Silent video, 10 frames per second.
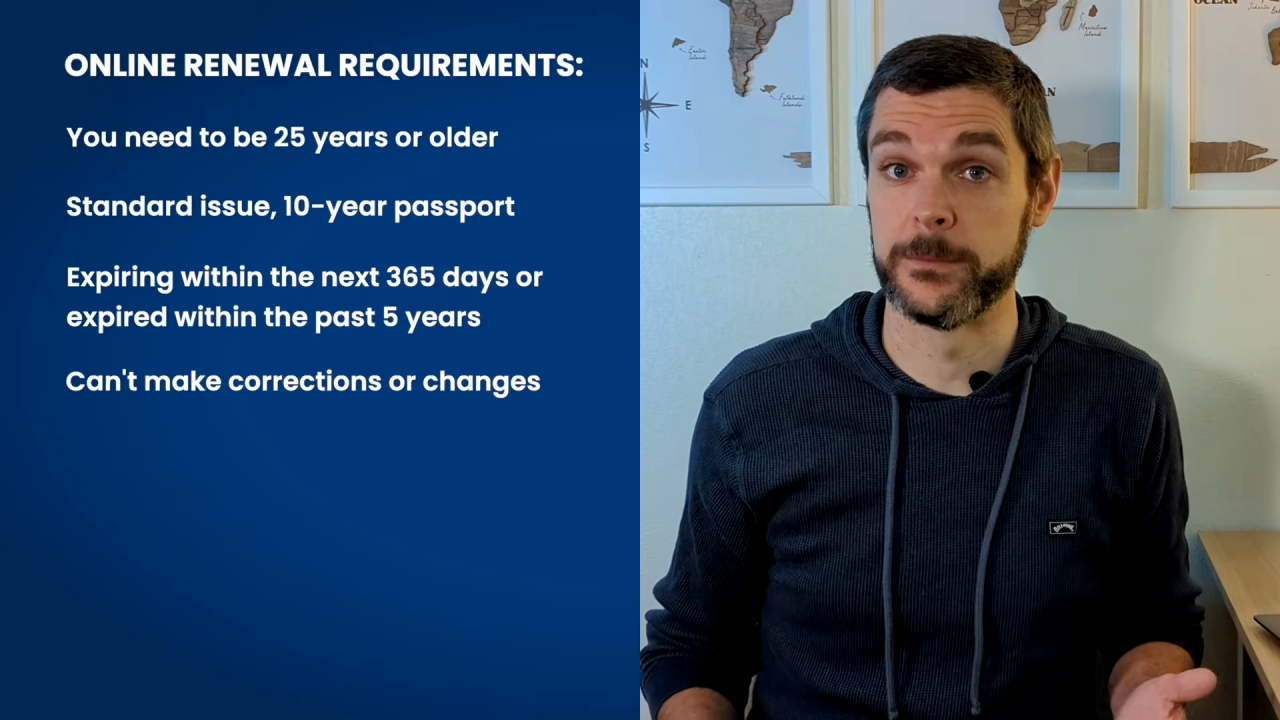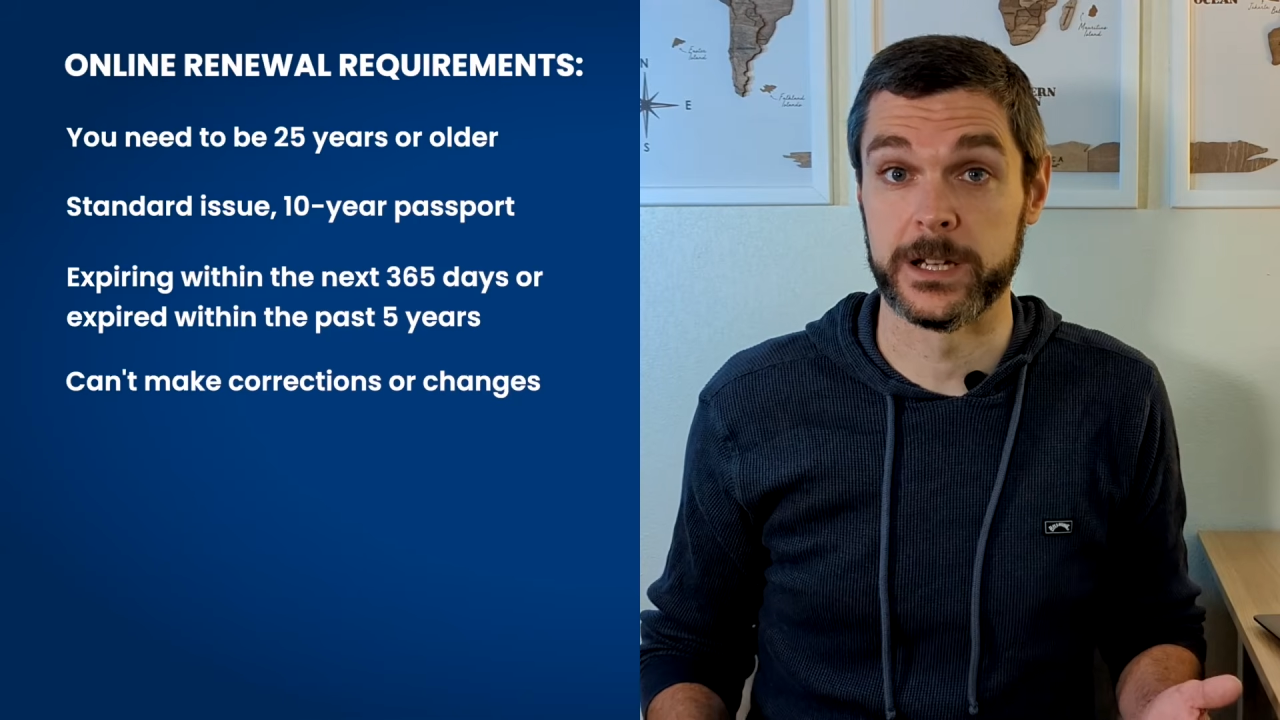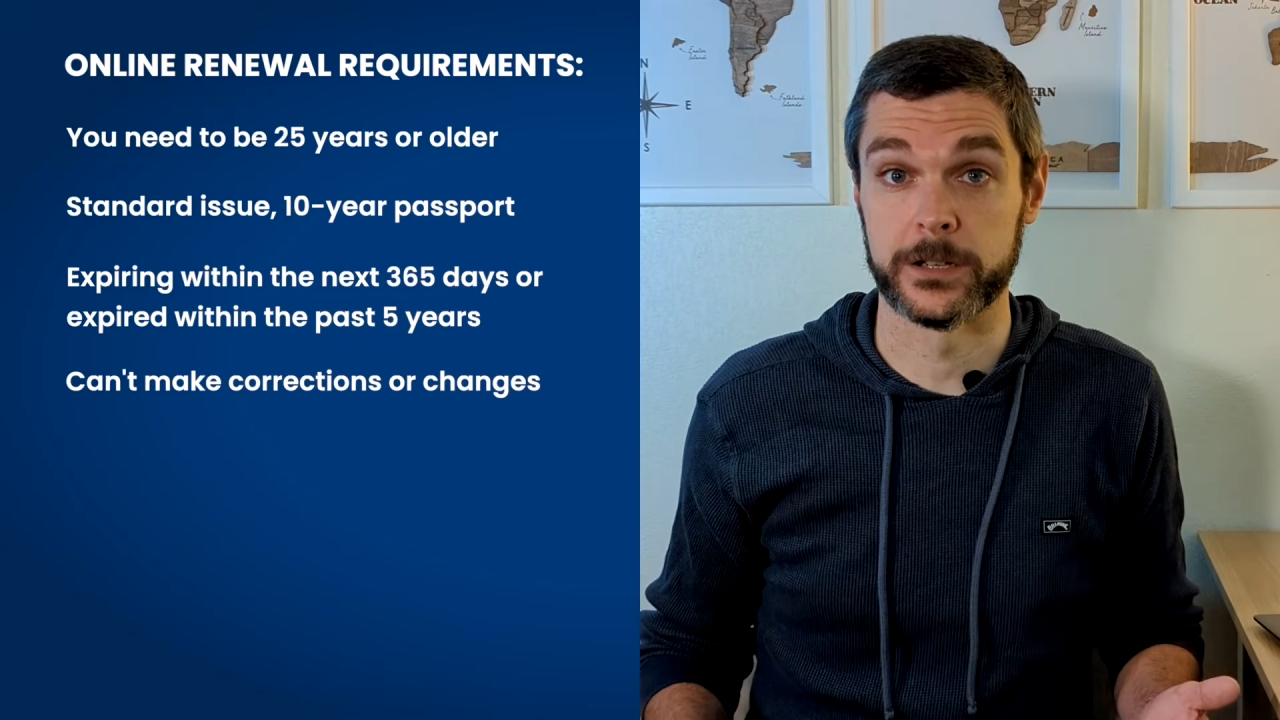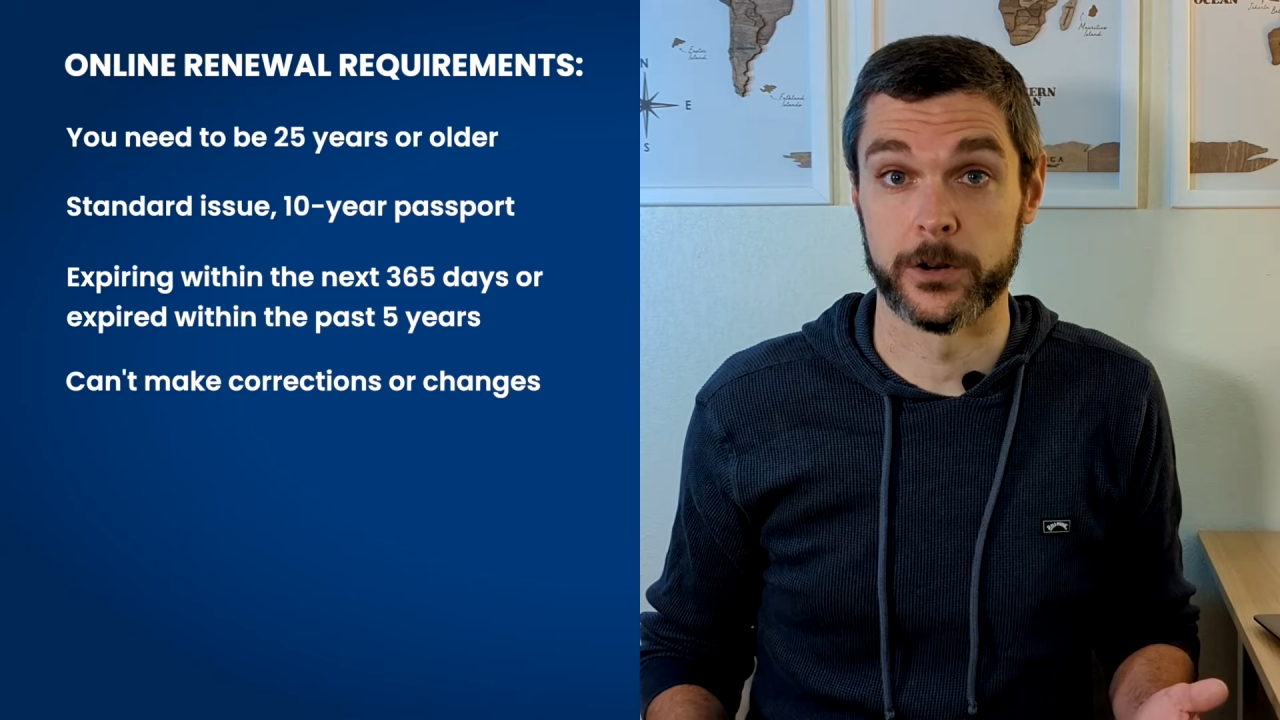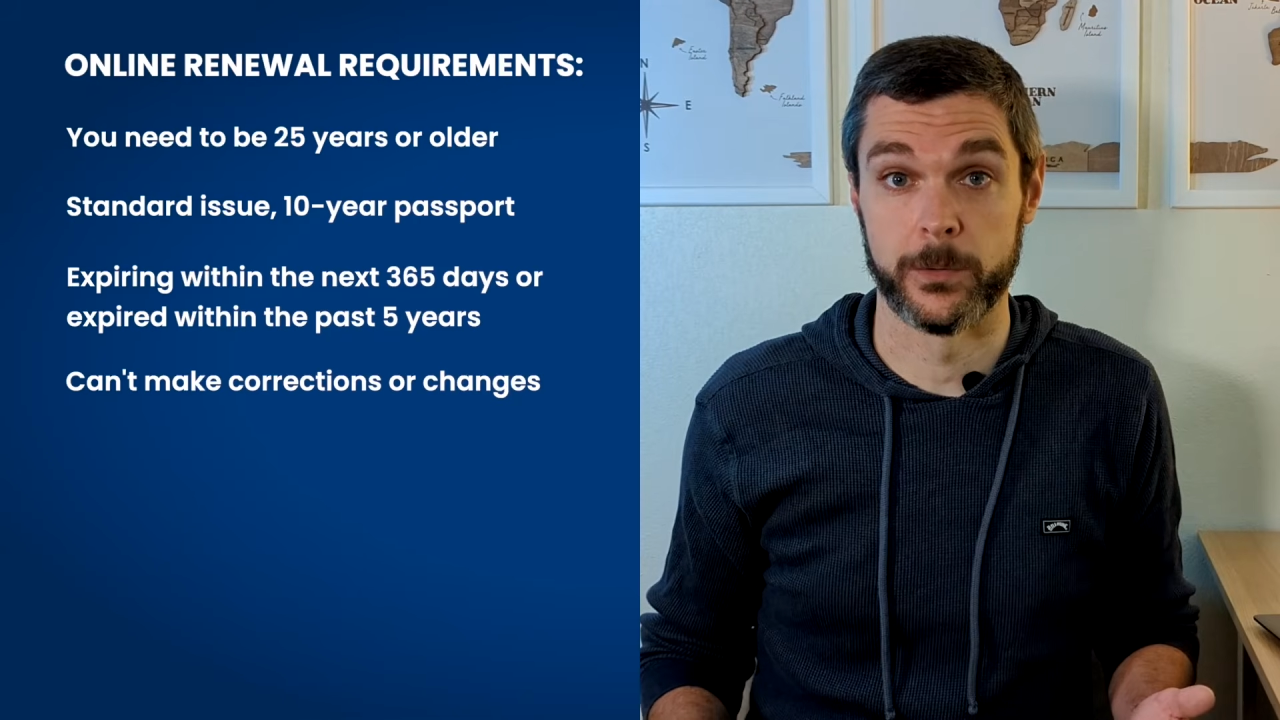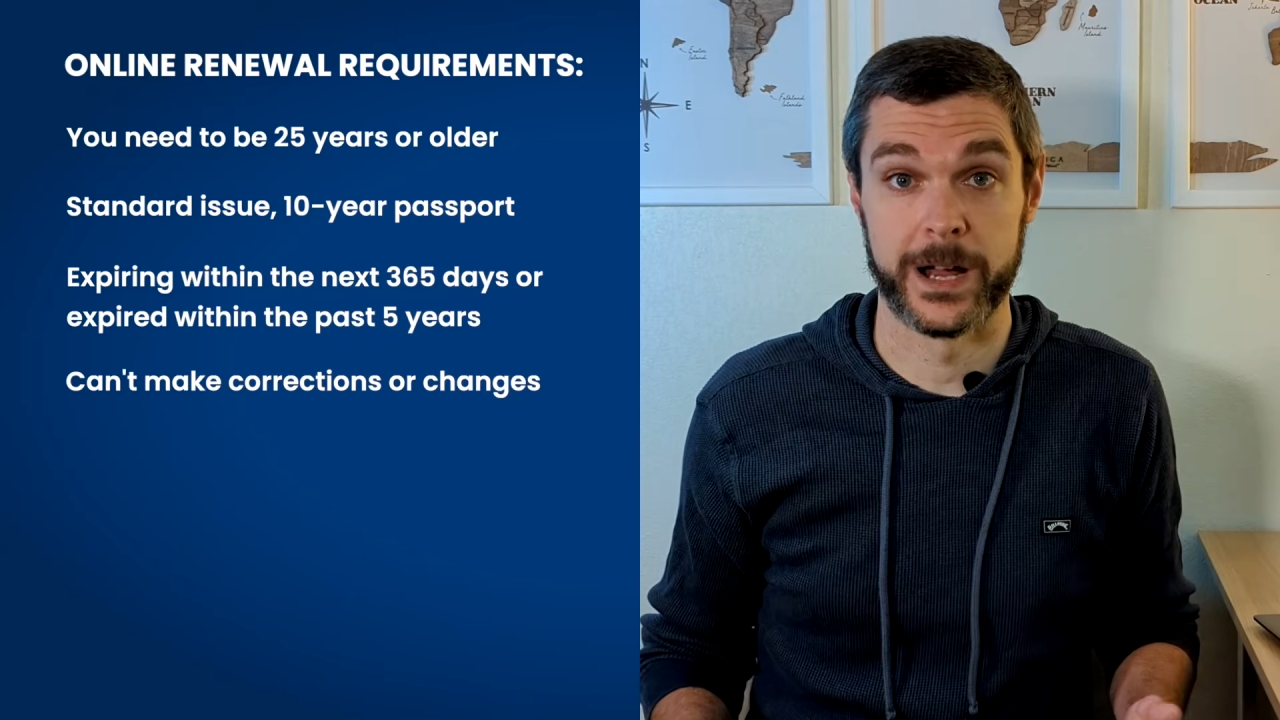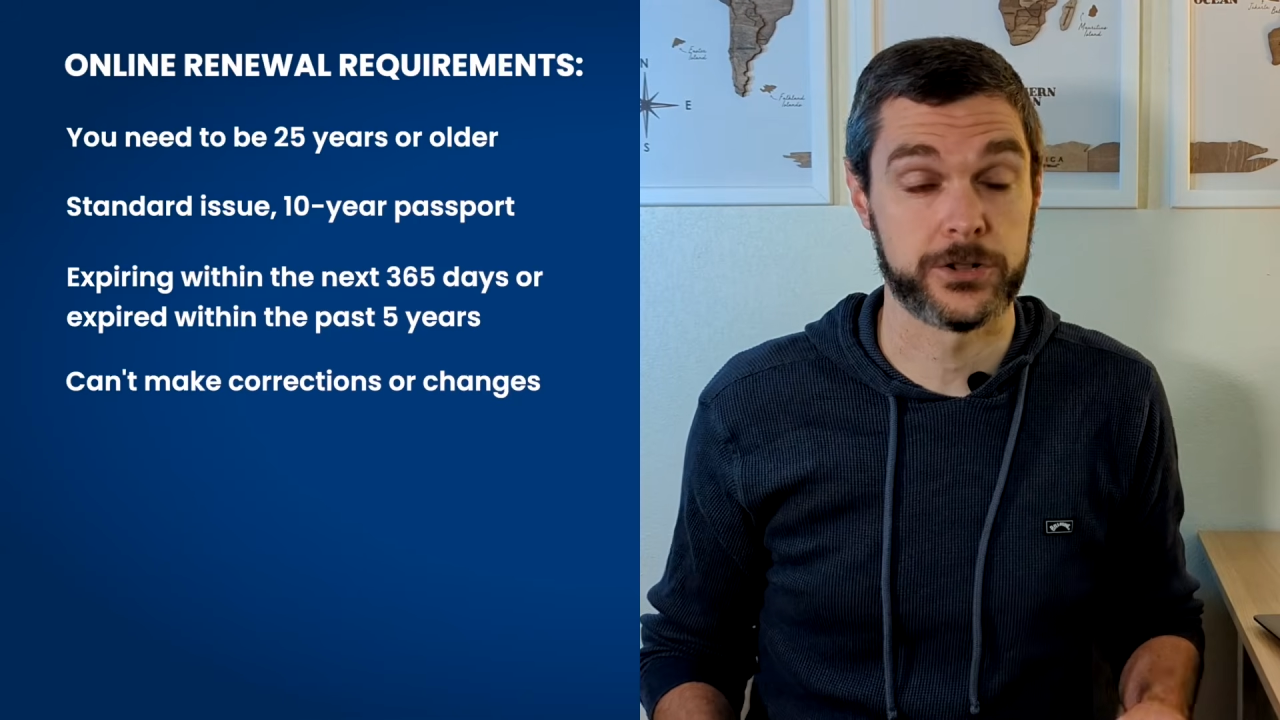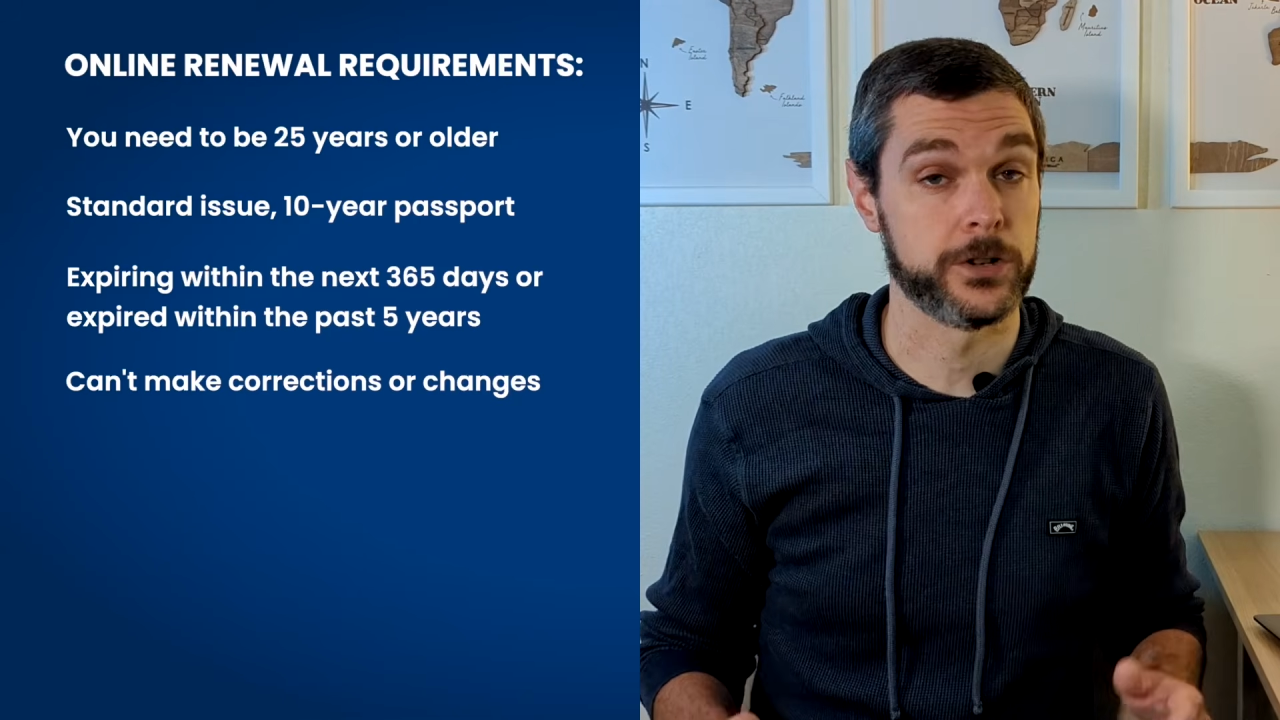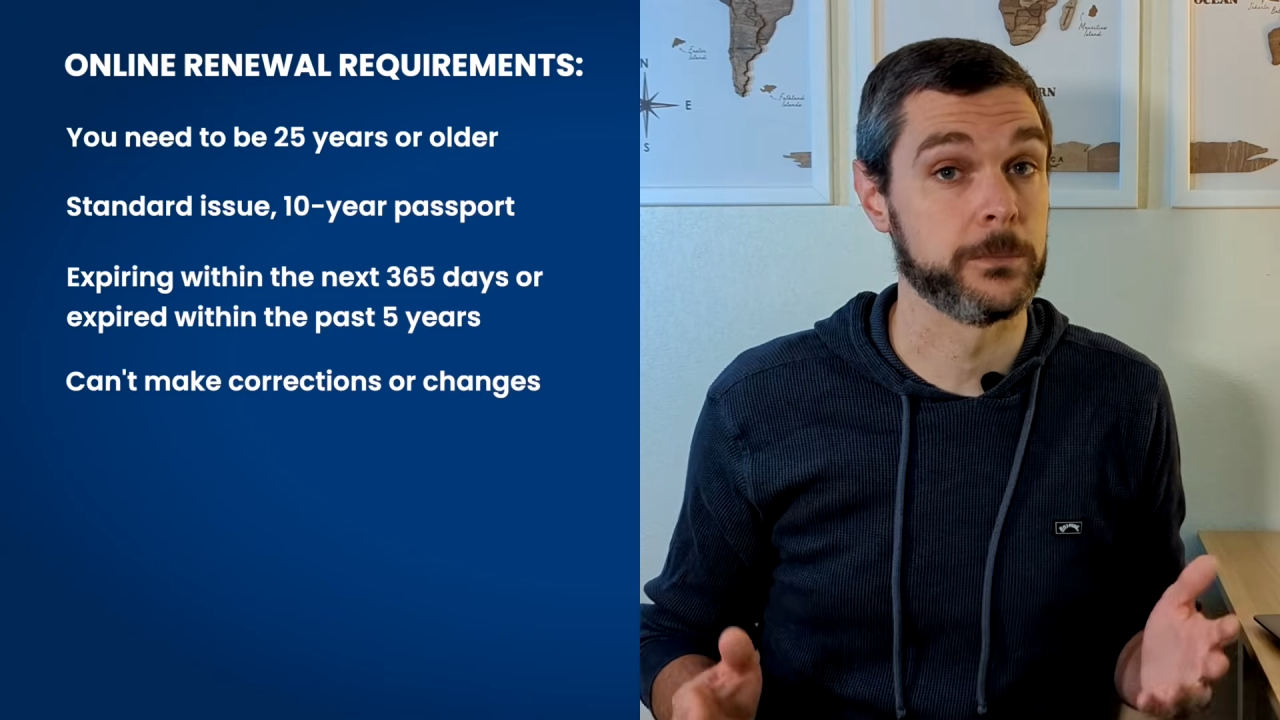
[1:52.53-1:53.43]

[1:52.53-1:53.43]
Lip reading: make a correction